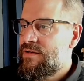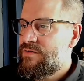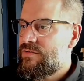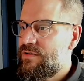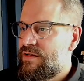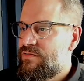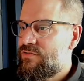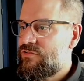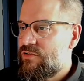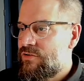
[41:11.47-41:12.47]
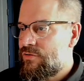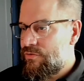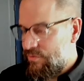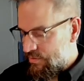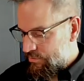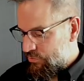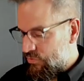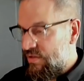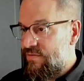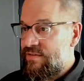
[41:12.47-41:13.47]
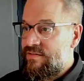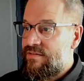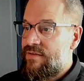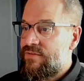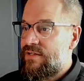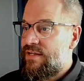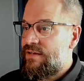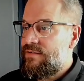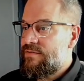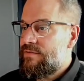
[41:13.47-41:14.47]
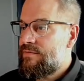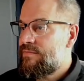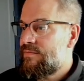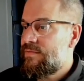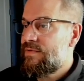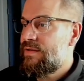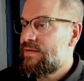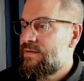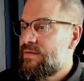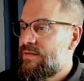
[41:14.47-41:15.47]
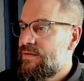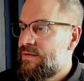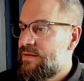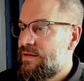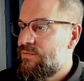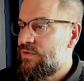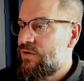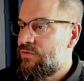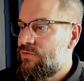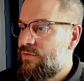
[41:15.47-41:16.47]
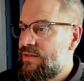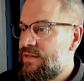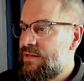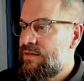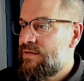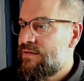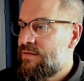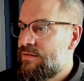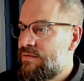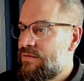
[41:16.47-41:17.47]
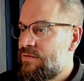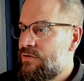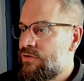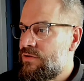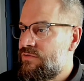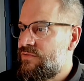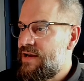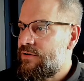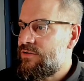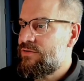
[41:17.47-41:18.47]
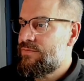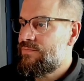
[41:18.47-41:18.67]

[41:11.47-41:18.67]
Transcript: So let's show the previous 7 days, and we'll go to the current value.